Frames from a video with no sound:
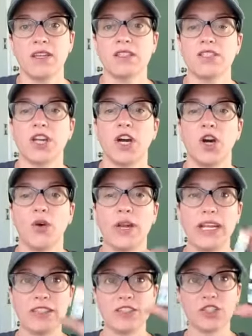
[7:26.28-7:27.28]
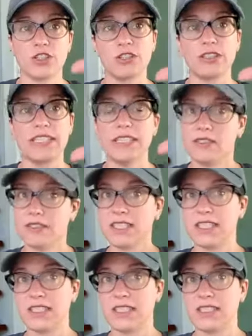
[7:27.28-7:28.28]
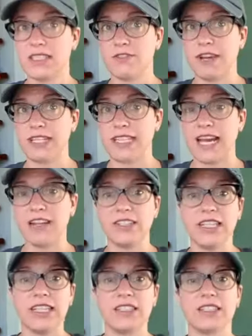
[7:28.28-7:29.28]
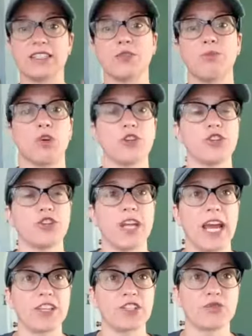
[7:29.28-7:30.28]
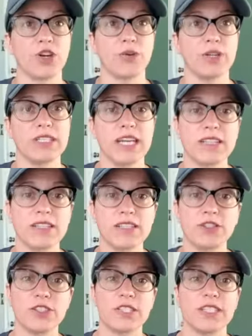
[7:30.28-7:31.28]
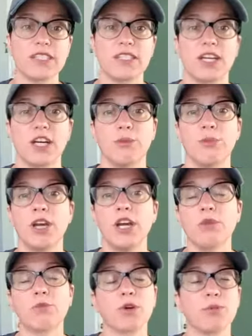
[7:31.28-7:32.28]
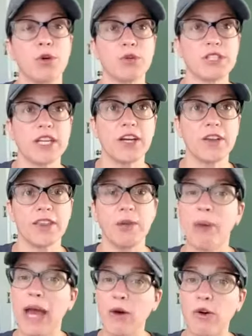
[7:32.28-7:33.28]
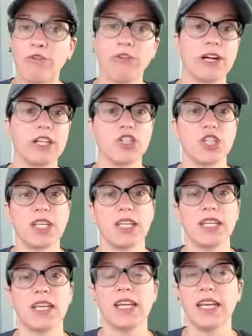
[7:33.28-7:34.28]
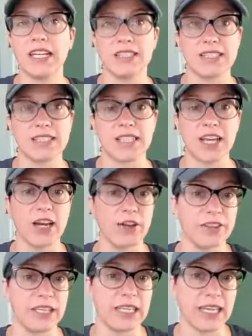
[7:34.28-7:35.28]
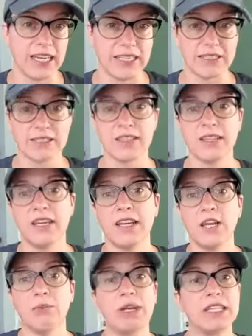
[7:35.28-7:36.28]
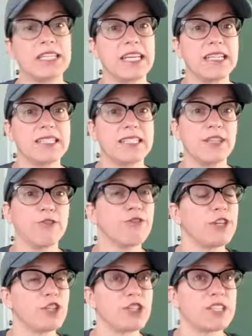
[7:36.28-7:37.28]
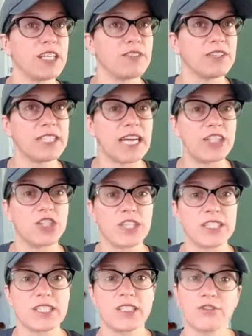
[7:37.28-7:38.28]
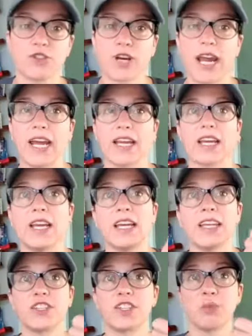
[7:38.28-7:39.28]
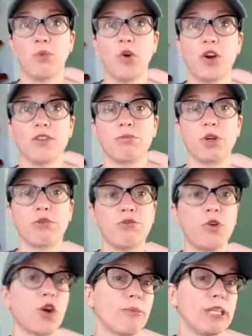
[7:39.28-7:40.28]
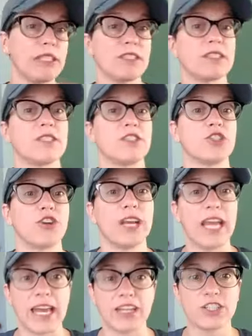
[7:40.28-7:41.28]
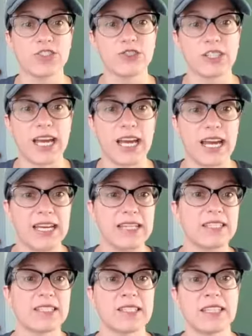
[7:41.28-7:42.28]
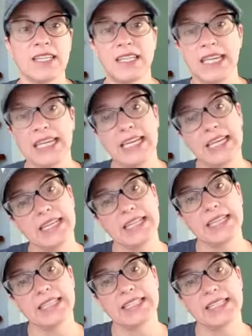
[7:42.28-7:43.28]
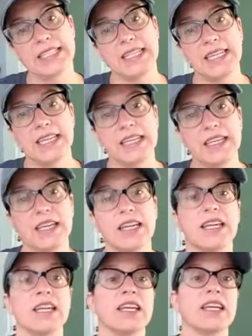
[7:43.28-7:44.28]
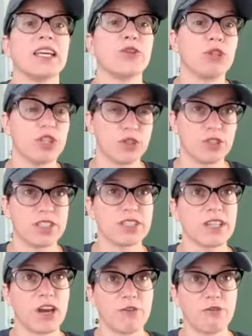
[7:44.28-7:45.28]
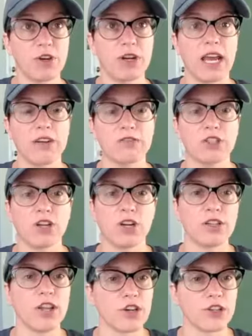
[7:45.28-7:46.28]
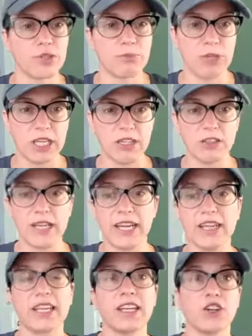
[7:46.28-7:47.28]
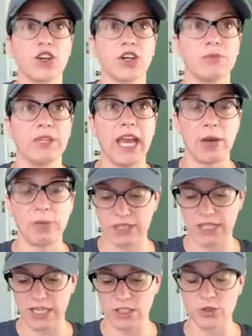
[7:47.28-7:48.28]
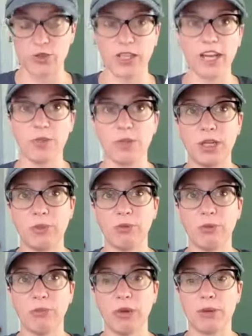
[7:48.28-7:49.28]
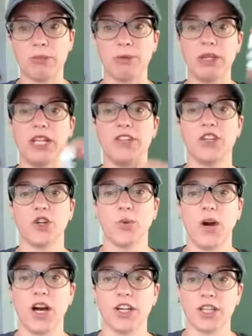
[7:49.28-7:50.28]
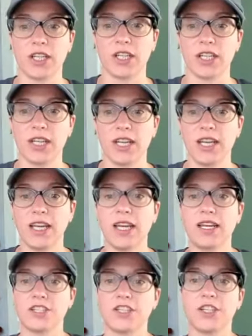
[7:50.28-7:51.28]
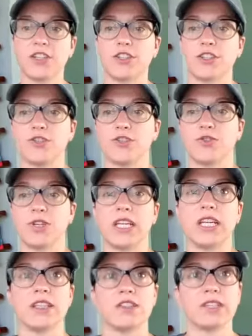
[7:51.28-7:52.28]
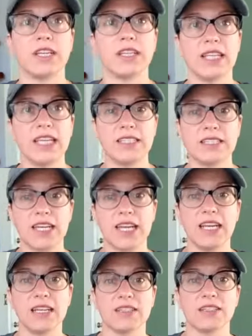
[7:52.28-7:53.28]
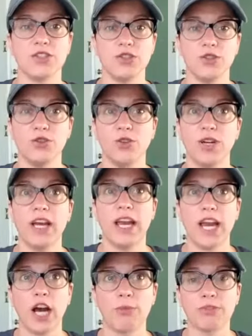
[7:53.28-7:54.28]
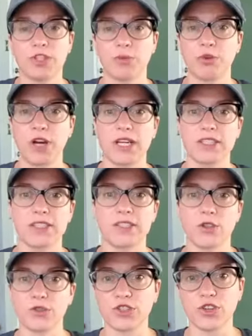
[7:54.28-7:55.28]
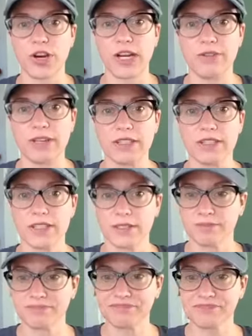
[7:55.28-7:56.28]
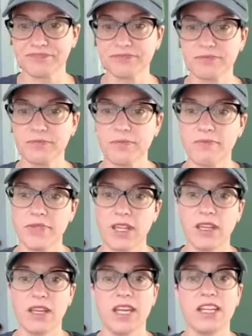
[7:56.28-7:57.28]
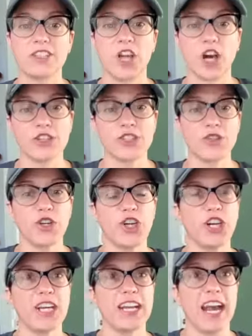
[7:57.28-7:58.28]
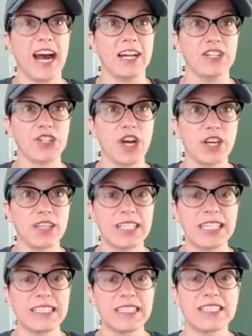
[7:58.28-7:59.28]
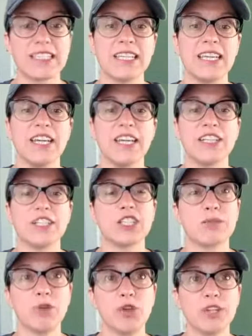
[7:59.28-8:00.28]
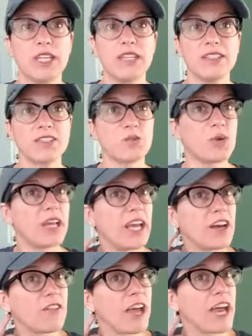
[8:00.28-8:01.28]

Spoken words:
So internally, since this is vitality, this supports your gastrointestinal system, promotes healthy bowel function, enhances a healthy gut, maintains the efficiency of the digestive tract, can support performance during exercise, and let's see, can reduce discomfort after a large meal and can curb the appetite. So a lot of people put peppermint in their water as they're drinking their daily intake to help suppress those cravings. It is also good in hot chocolate, smoothies. We have